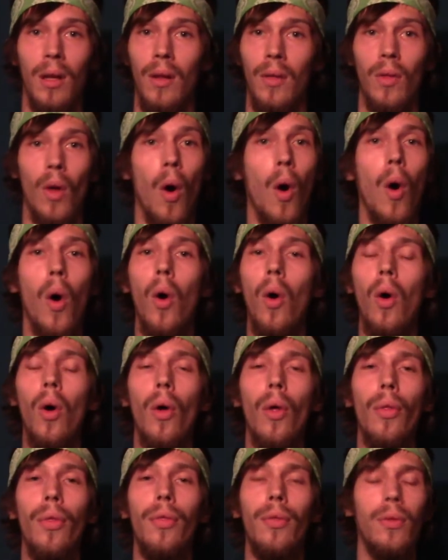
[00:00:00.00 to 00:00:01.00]

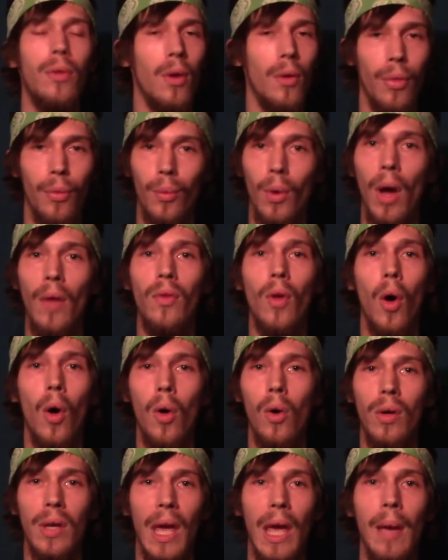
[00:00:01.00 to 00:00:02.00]
throughout the
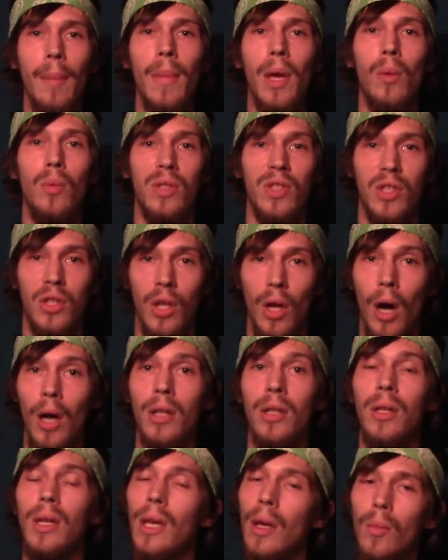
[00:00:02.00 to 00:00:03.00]
whole game, it was
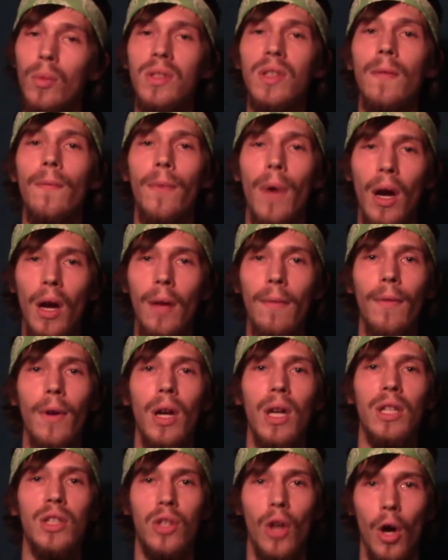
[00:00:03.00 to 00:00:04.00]
a very,
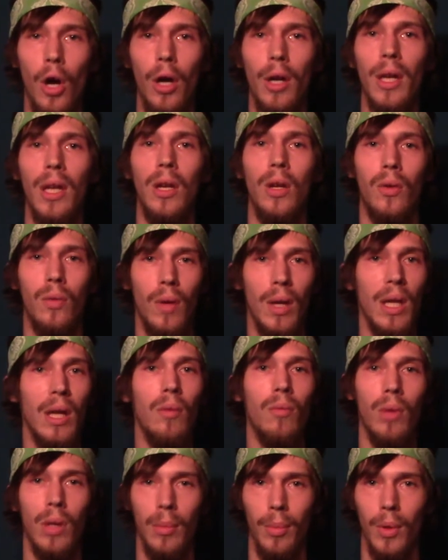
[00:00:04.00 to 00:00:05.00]
very dark and gritty
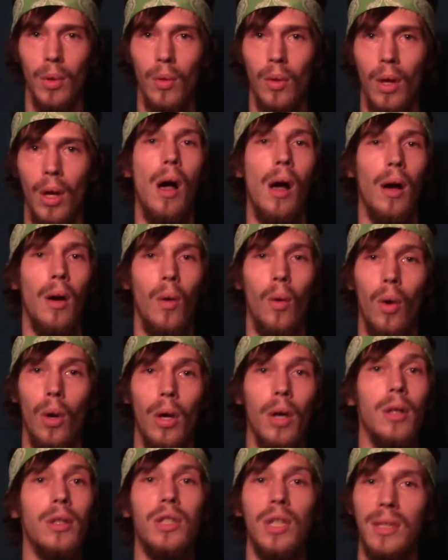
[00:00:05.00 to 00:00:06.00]
reboot,
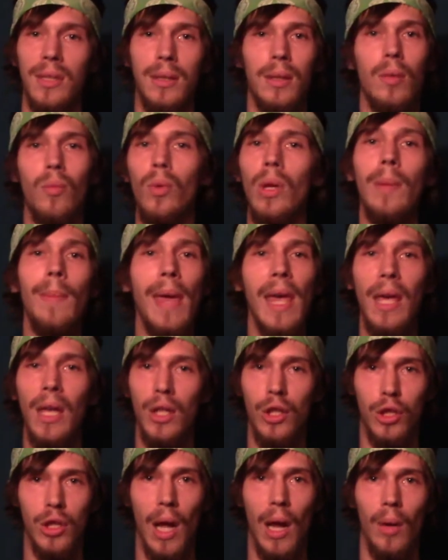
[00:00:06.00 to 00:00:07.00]
or just remake
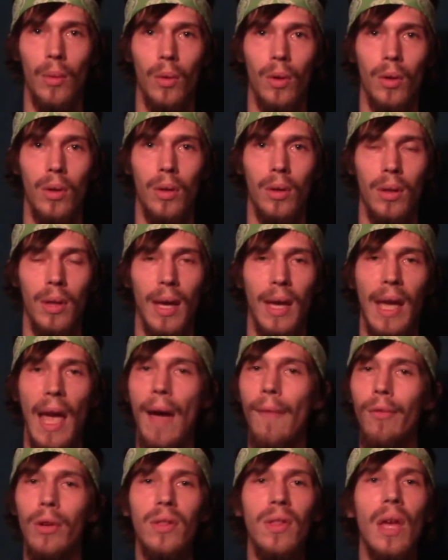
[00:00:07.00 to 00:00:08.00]
in general. Like,
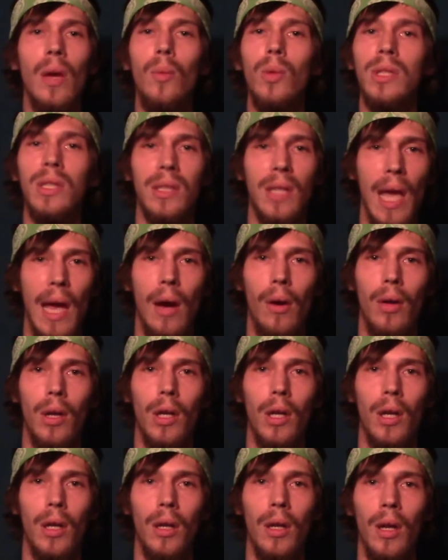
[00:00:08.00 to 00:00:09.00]
everything was
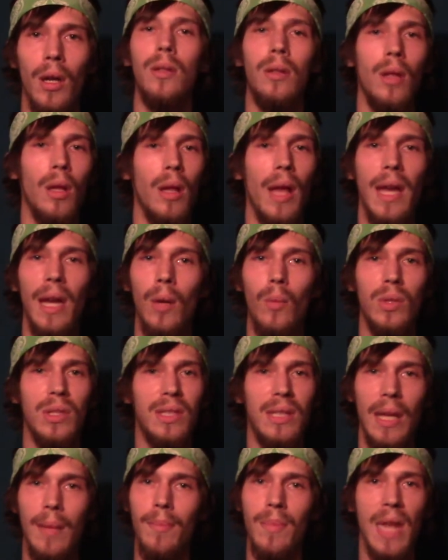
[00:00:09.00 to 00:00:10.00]
scarier, the lighting was
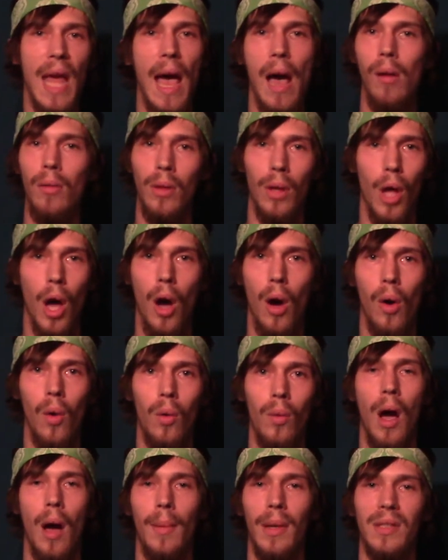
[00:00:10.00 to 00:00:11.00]
dimmed down low,
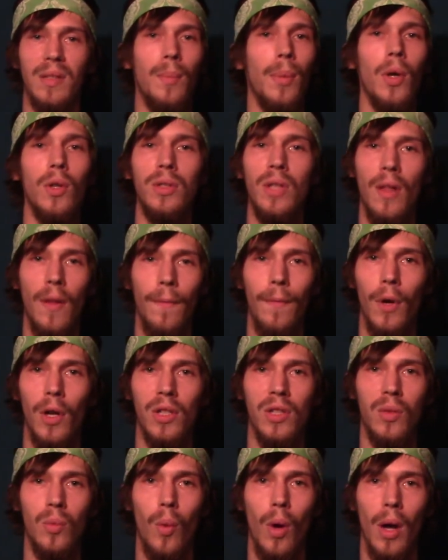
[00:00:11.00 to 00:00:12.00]
as opposed to the
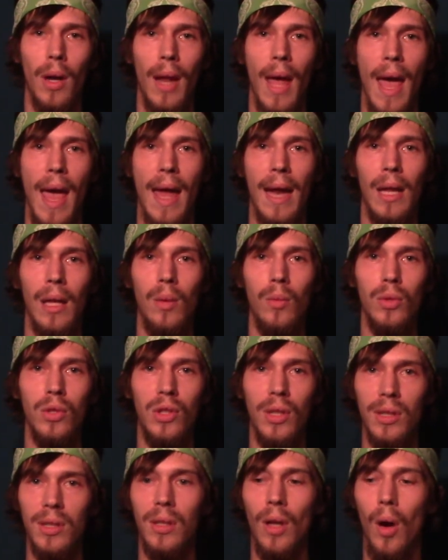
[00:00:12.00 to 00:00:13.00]
first one, and it was
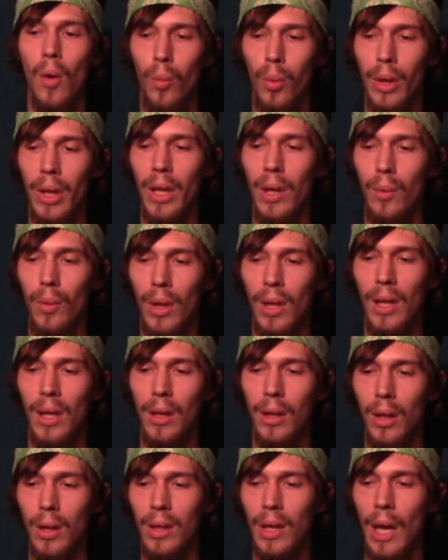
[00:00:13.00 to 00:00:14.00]
just a really, really
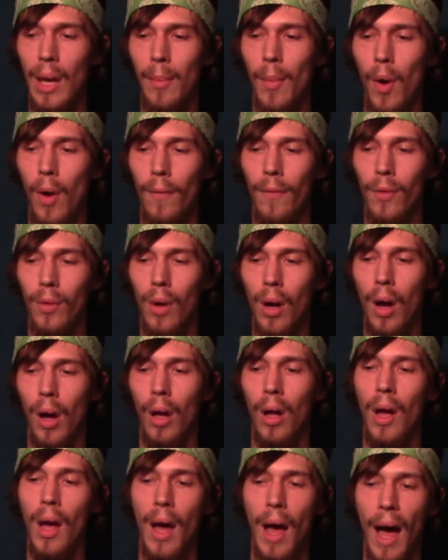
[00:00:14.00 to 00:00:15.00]
good game overall.
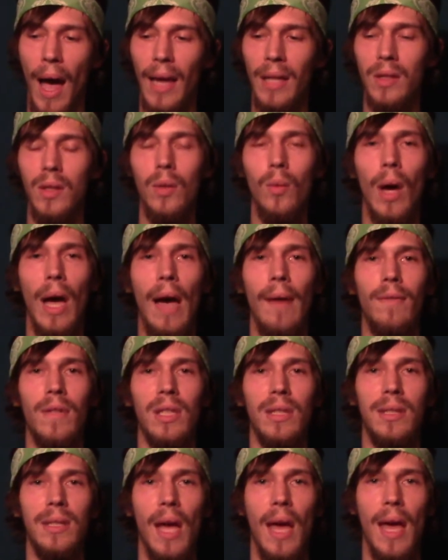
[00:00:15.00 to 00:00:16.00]
I do have to
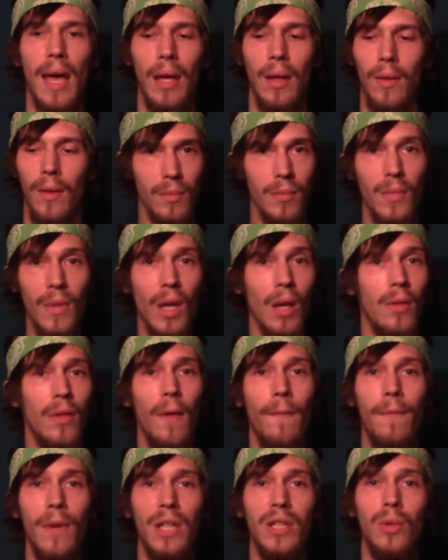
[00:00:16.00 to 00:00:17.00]
say,
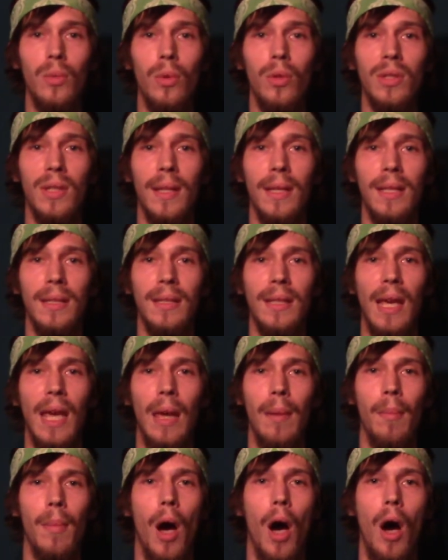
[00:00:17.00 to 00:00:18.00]
the visuals in this
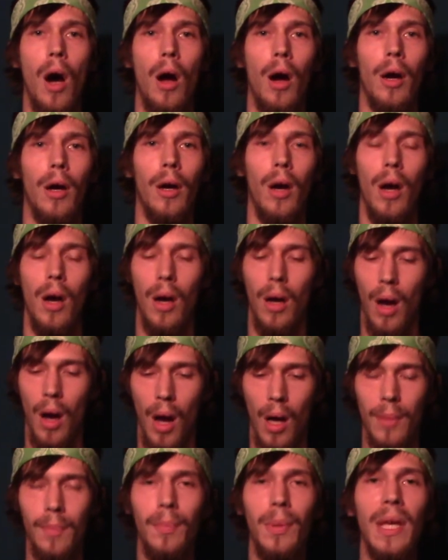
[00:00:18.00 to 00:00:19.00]
game are
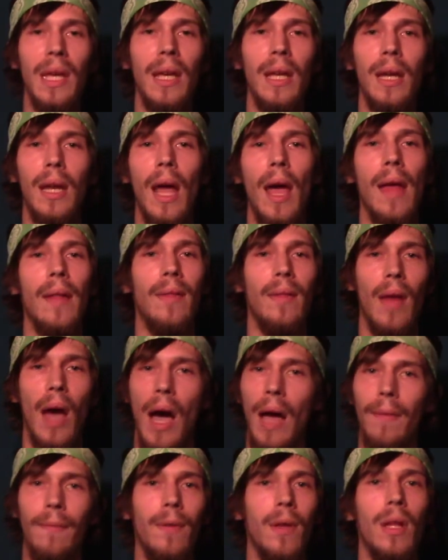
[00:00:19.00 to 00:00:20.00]
unbeaten, and
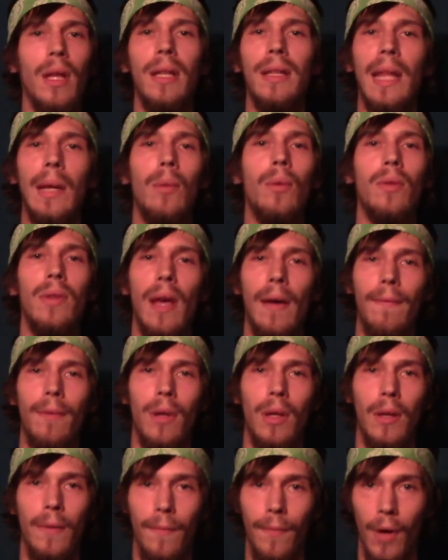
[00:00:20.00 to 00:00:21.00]
I feel like they will
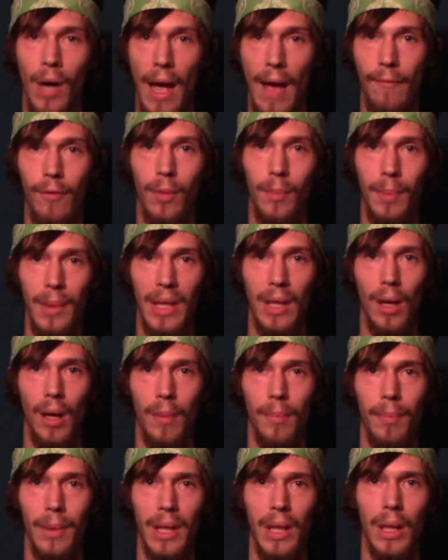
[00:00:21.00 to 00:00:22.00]
definitely forever be
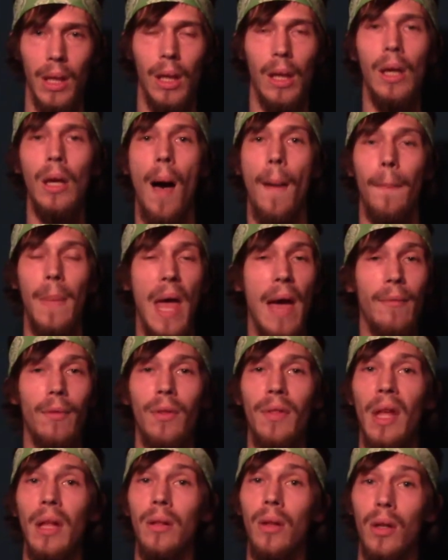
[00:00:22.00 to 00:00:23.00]
unbeaten.
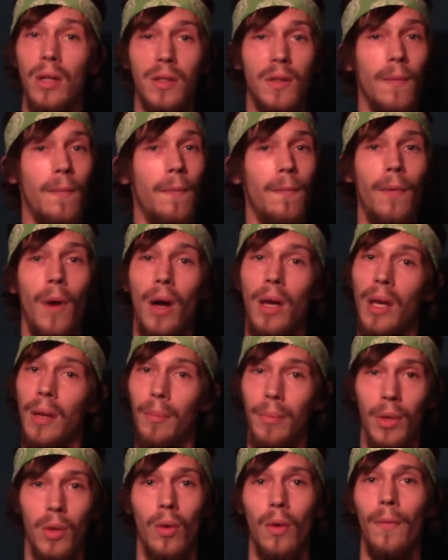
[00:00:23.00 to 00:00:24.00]
Everything looks
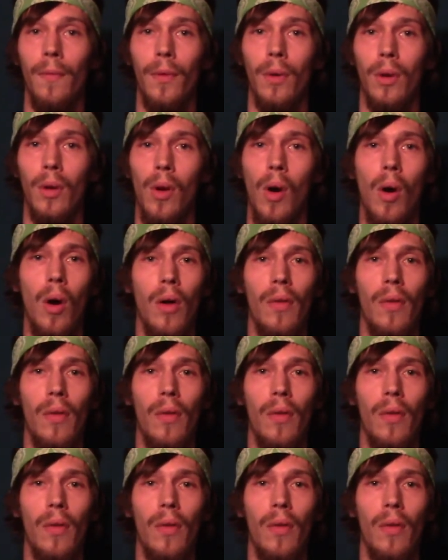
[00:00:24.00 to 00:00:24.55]
fucking beautiful. All